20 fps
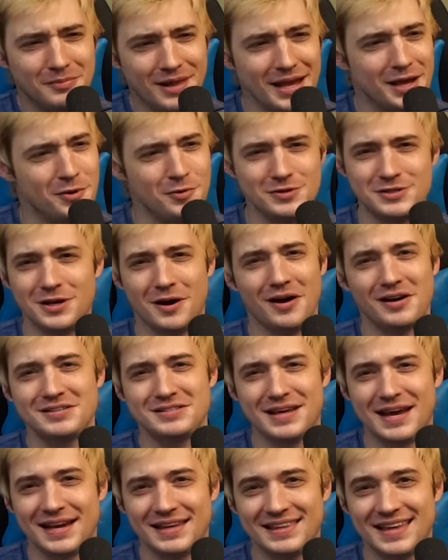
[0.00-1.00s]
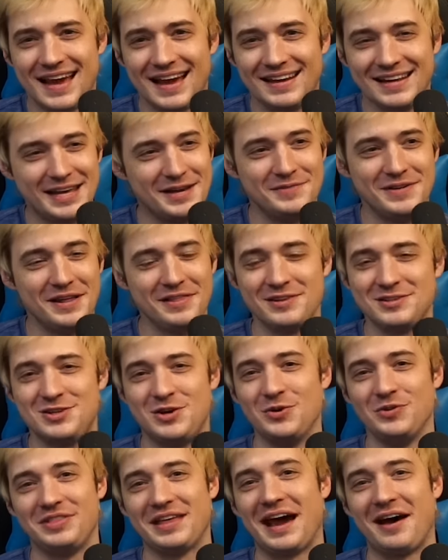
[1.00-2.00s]
Like, who talks like that? Even in the
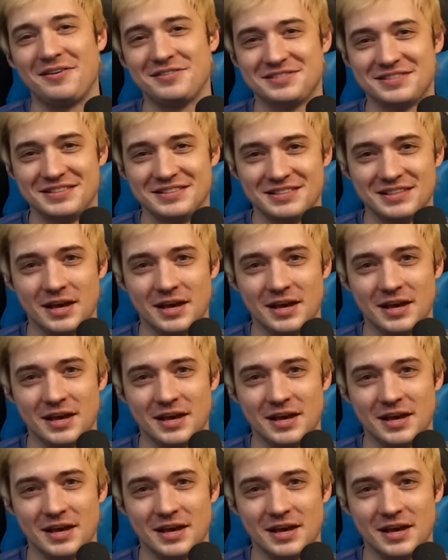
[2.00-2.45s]
2000s.